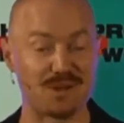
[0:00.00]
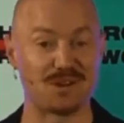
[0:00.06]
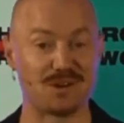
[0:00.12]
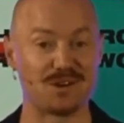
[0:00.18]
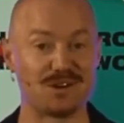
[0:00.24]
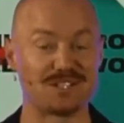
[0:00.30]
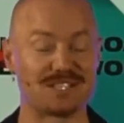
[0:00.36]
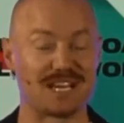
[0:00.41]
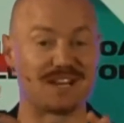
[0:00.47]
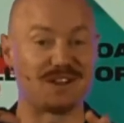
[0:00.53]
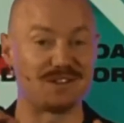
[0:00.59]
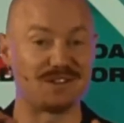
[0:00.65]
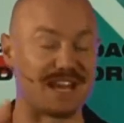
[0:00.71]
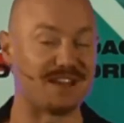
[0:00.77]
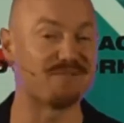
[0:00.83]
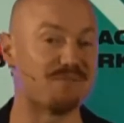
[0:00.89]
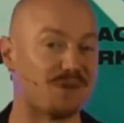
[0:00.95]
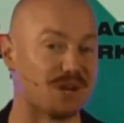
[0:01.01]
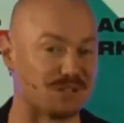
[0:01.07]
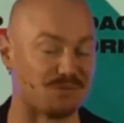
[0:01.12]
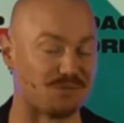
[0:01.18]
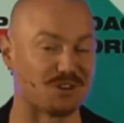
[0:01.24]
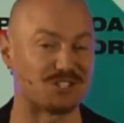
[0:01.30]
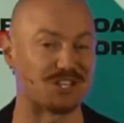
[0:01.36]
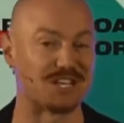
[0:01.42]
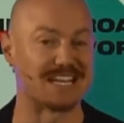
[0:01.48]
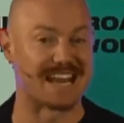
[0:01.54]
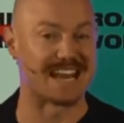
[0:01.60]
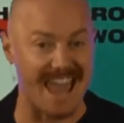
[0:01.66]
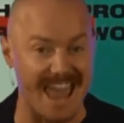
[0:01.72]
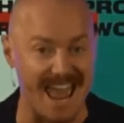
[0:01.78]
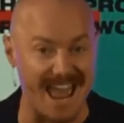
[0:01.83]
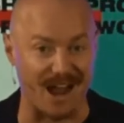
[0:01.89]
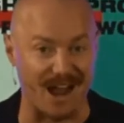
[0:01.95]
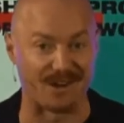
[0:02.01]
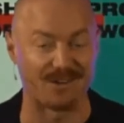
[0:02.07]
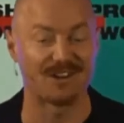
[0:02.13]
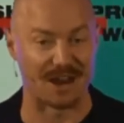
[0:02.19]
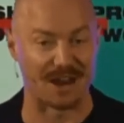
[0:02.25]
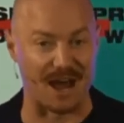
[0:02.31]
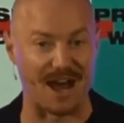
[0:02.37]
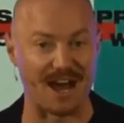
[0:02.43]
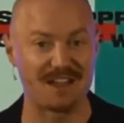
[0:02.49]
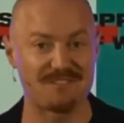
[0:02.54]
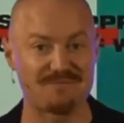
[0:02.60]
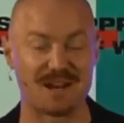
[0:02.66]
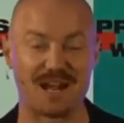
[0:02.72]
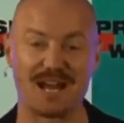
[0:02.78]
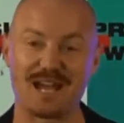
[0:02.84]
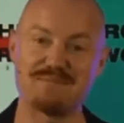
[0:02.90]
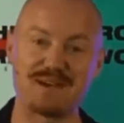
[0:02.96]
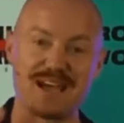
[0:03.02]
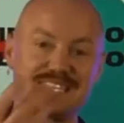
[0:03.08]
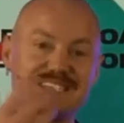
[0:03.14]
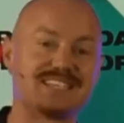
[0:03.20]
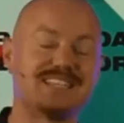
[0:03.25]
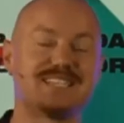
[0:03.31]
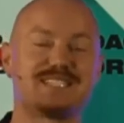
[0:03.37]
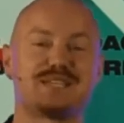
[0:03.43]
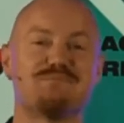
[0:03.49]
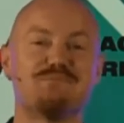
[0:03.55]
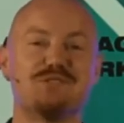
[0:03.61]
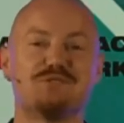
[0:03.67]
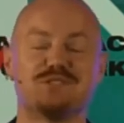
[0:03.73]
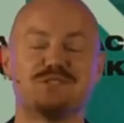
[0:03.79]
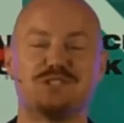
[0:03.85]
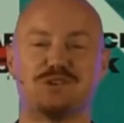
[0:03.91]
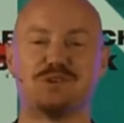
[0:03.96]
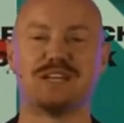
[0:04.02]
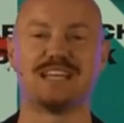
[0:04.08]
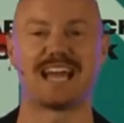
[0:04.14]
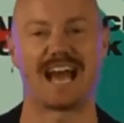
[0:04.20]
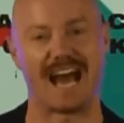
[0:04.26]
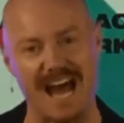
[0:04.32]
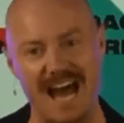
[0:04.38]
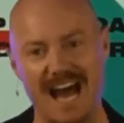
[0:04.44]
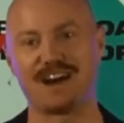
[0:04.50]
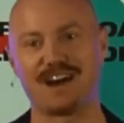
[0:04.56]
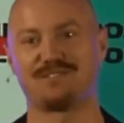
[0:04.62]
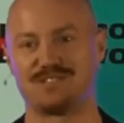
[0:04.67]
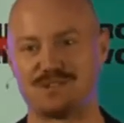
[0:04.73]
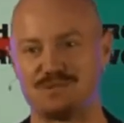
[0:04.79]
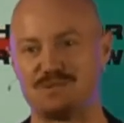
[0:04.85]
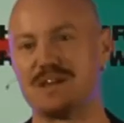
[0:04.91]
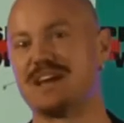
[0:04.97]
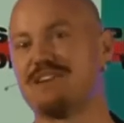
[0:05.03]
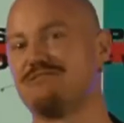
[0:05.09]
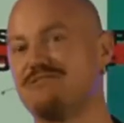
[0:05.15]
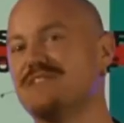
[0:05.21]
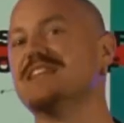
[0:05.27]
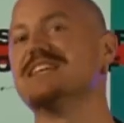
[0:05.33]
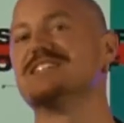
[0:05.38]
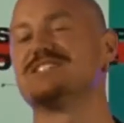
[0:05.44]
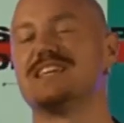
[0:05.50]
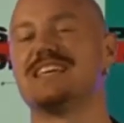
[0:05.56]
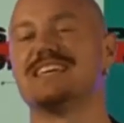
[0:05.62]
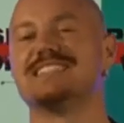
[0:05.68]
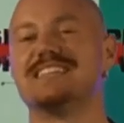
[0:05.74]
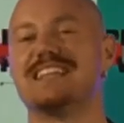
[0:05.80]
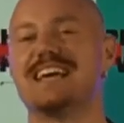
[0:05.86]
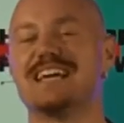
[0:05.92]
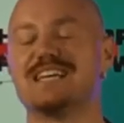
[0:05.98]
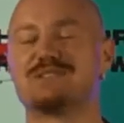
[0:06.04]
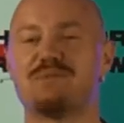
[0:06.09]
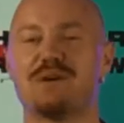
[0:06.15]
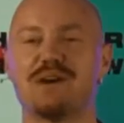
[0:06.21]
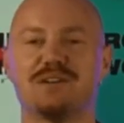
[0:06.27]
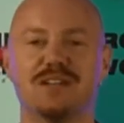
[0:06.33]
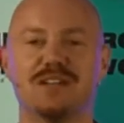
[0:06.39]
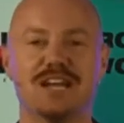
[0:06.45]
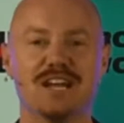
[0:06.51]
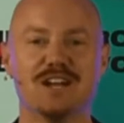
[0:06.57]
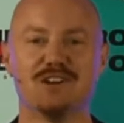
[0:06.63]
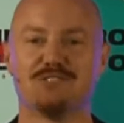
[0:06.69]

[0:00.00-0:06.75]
because I know that everybody's watching now live, but I imagine that some of you are joining after we are finished here today as well.